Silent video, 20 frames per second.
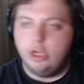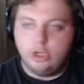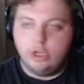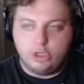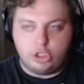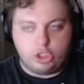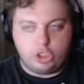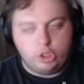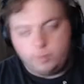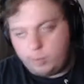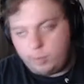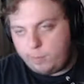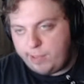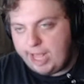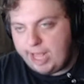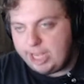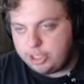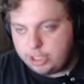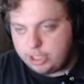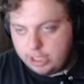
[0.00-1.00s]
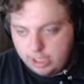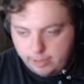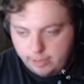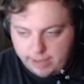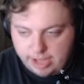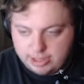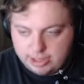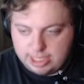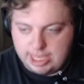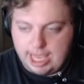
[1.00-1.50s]
Super passionate
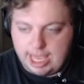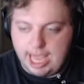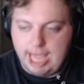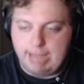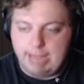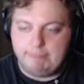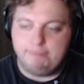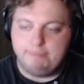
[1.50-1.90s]
about the game.